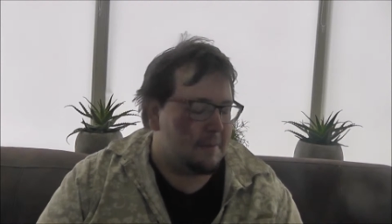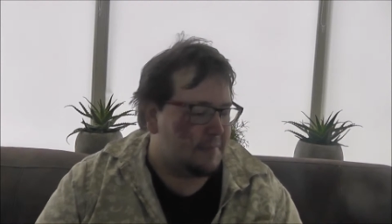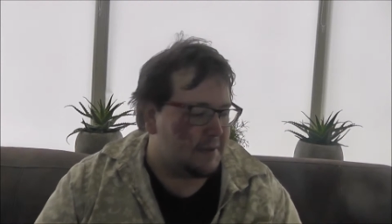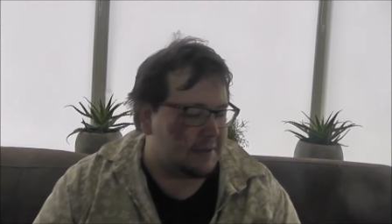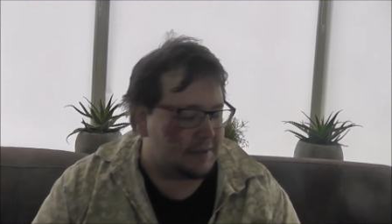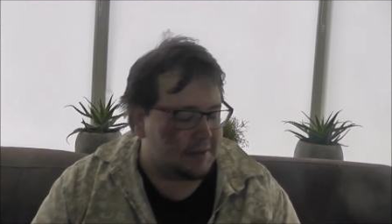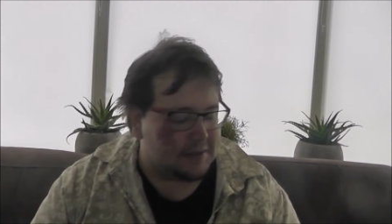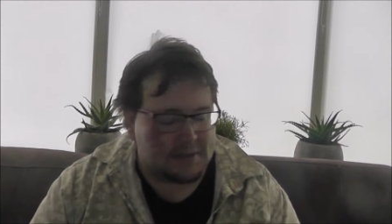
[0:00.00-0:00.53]

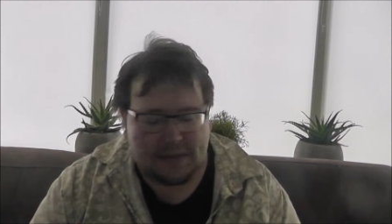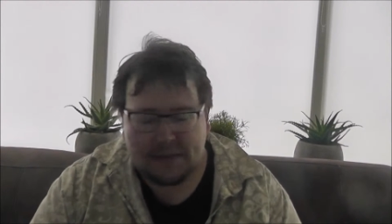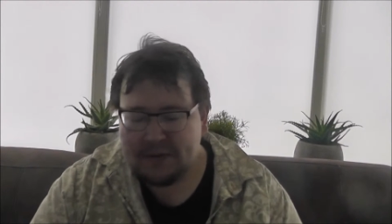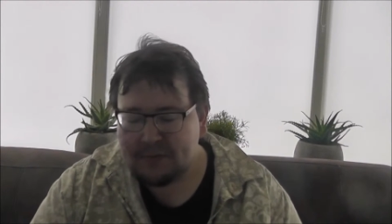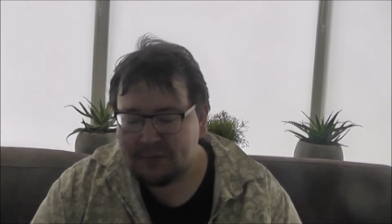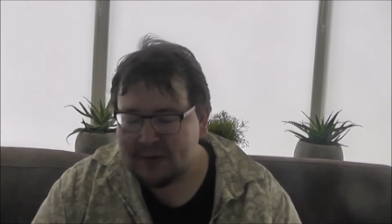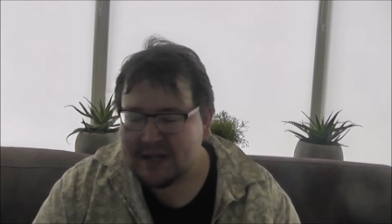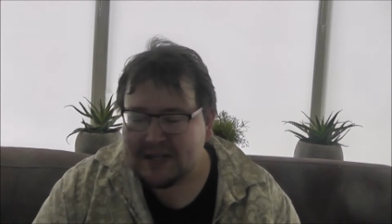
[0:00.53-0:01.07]
But
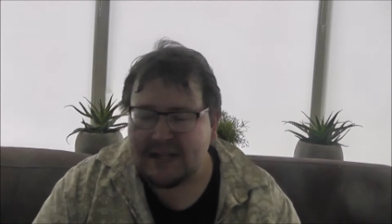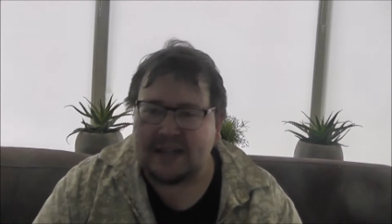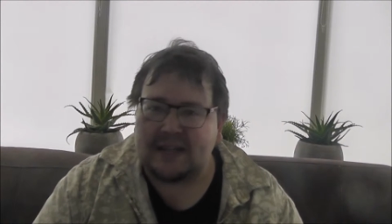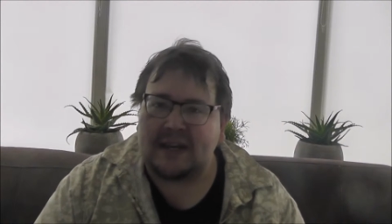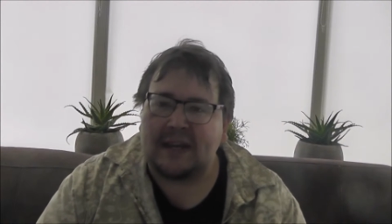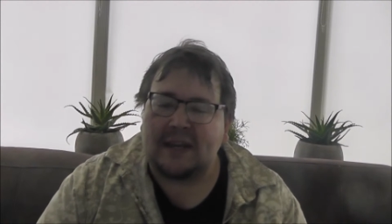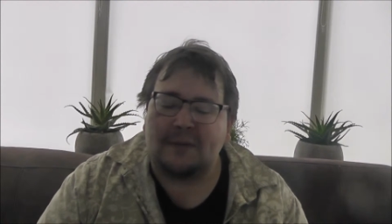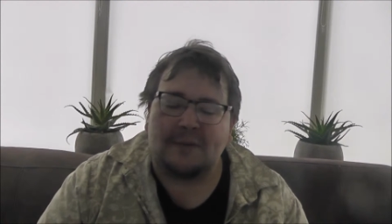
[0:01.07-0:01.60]

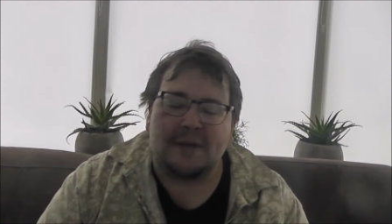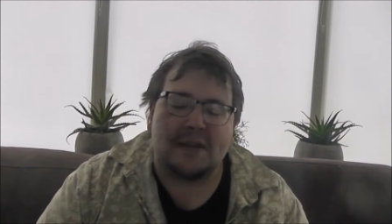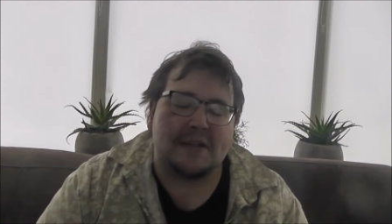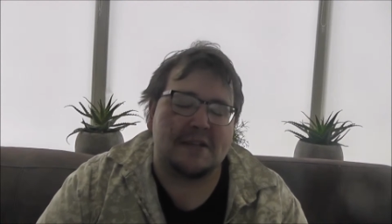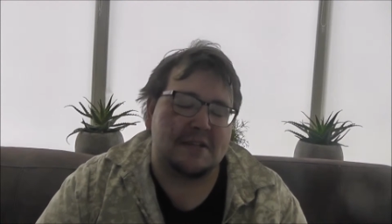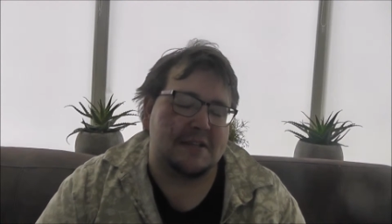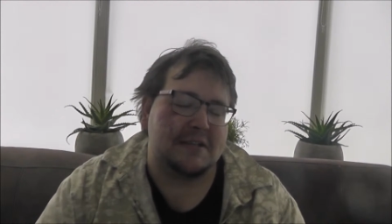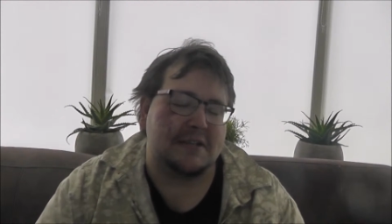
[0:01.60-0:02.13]
recently, with
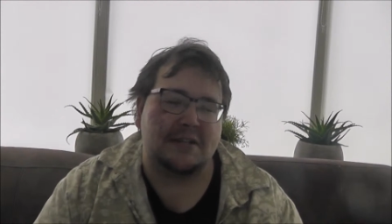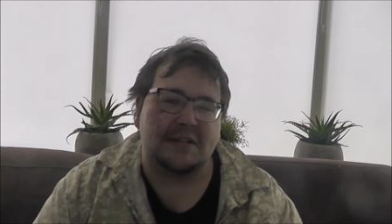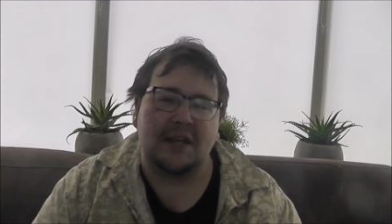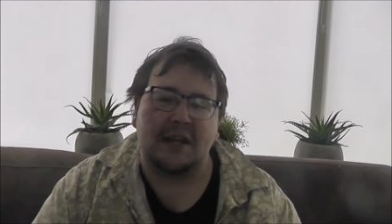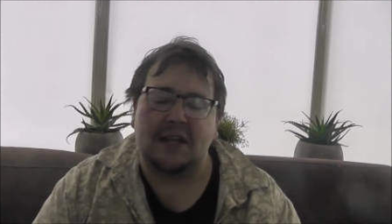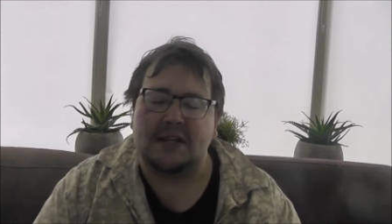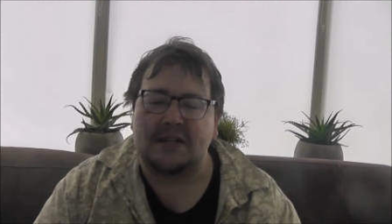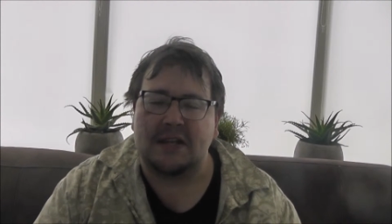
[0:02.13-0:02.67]
such
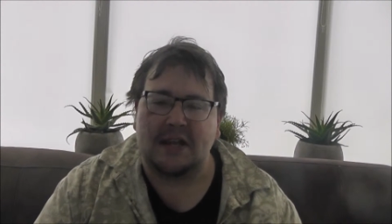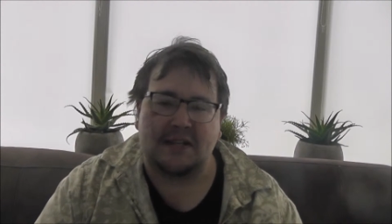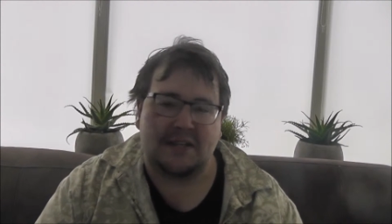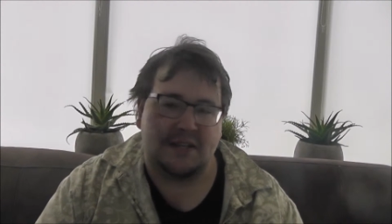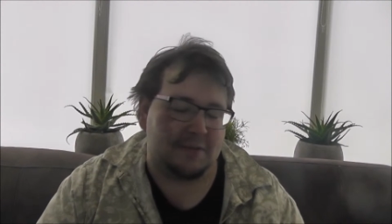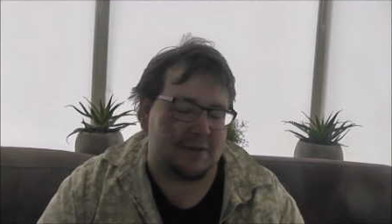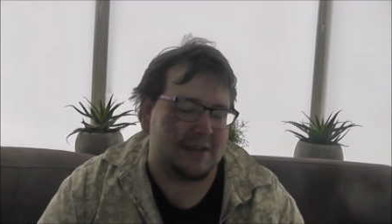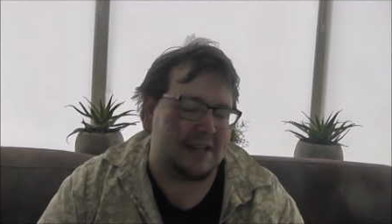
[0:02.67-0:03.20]
things as
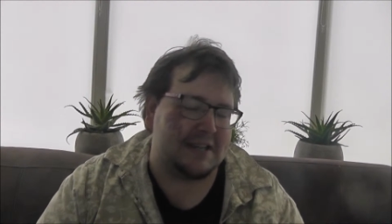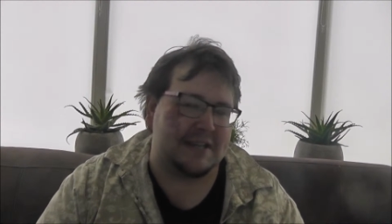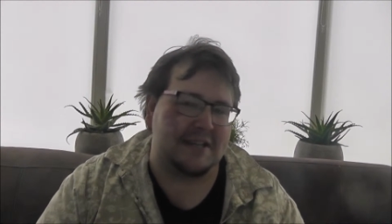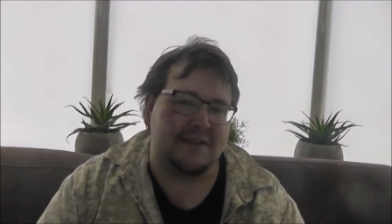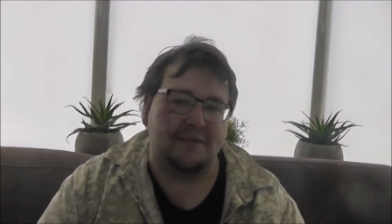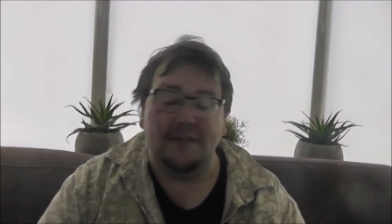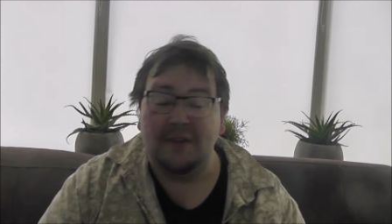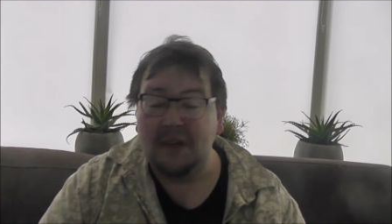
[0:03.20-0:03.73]
the
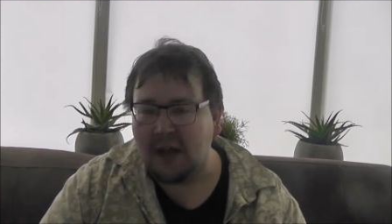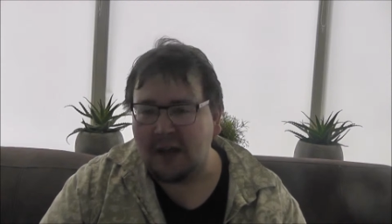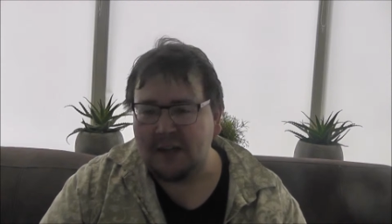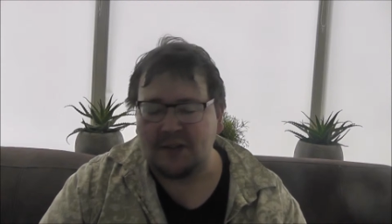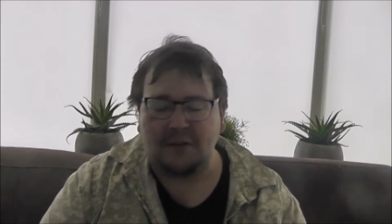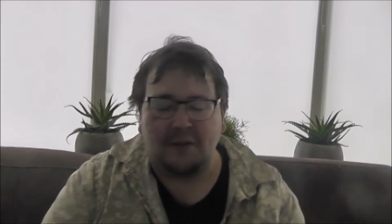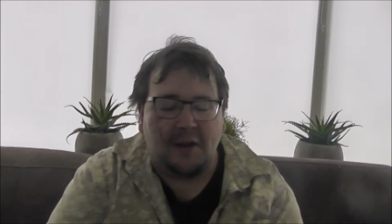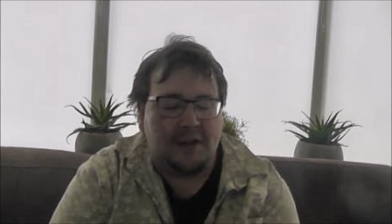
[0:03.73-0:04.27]
releases of
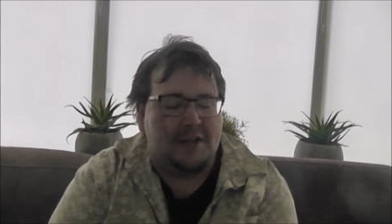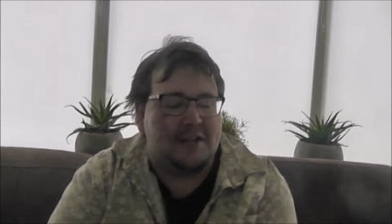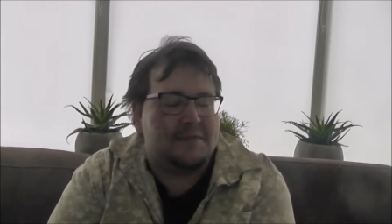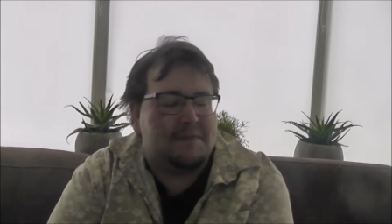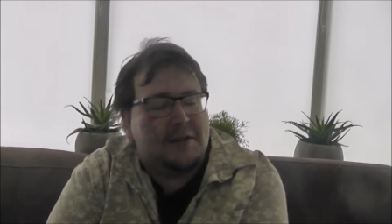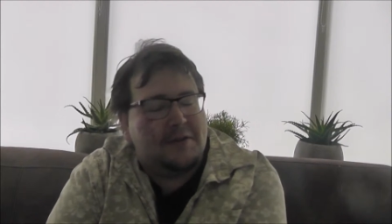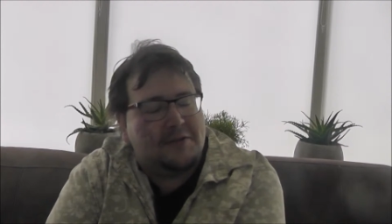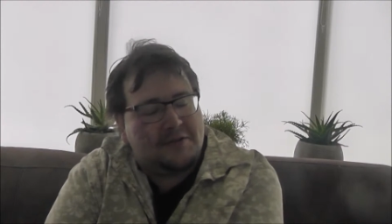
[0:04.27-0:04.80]
Nightcry, the
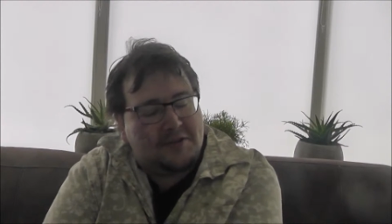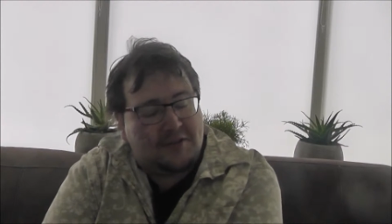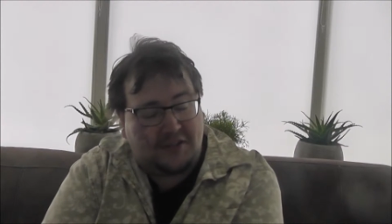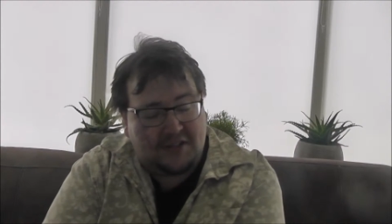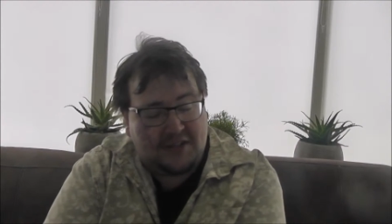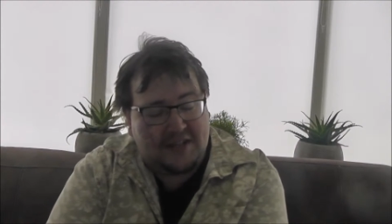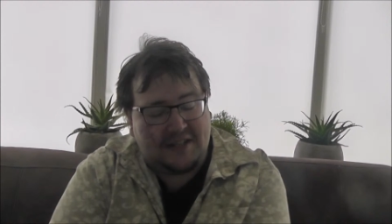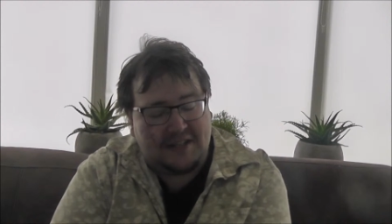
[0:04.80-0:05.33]
spiritual
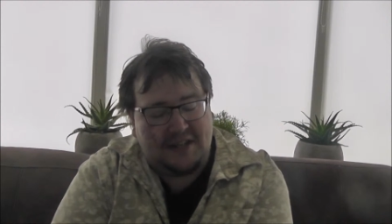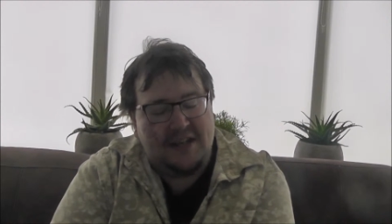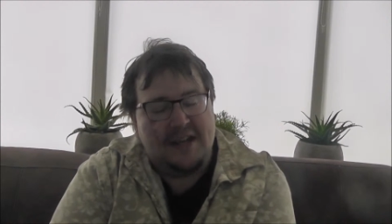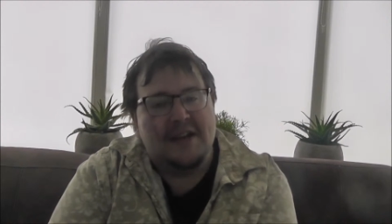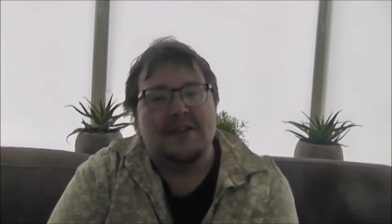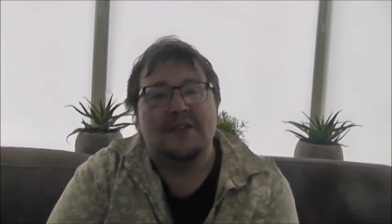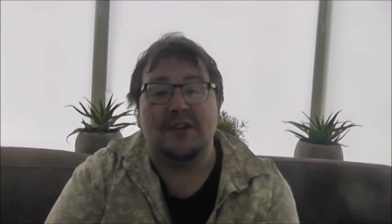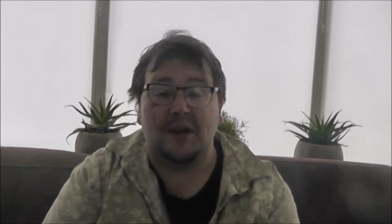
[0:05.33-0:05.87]
successor
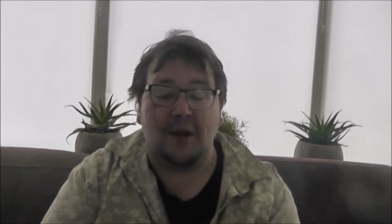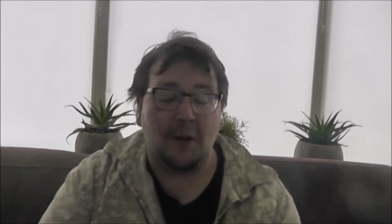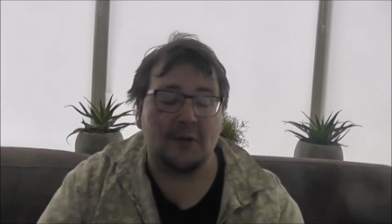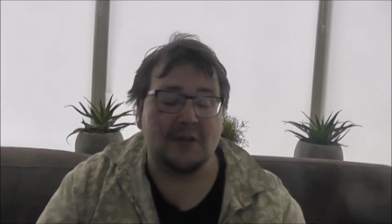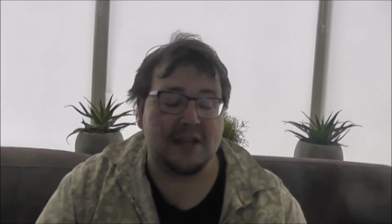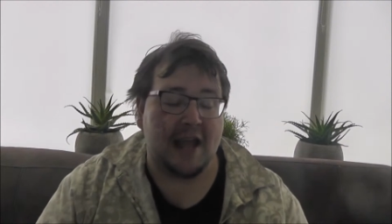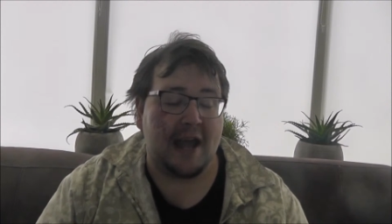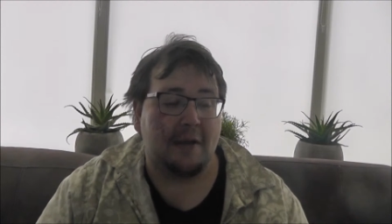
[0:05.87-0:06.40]
to Clock
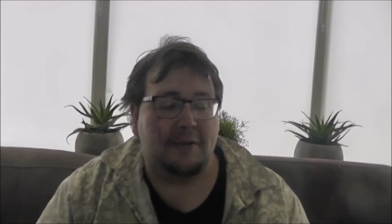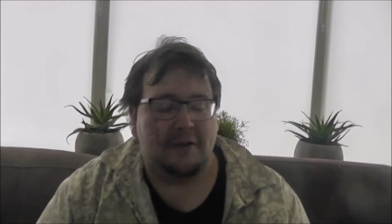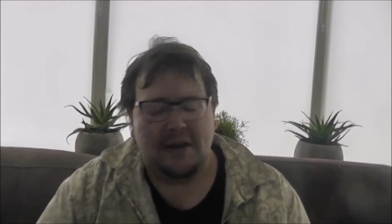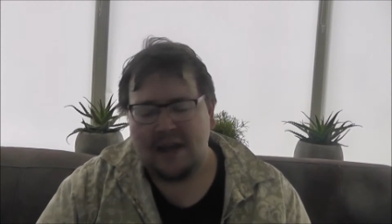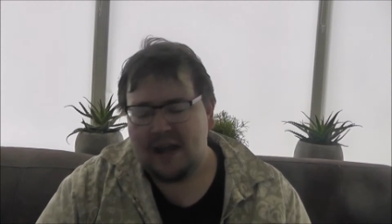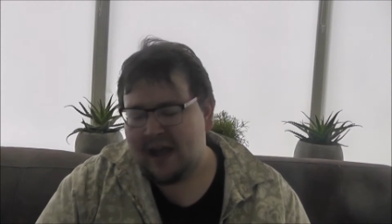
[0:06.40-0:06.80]
Tower,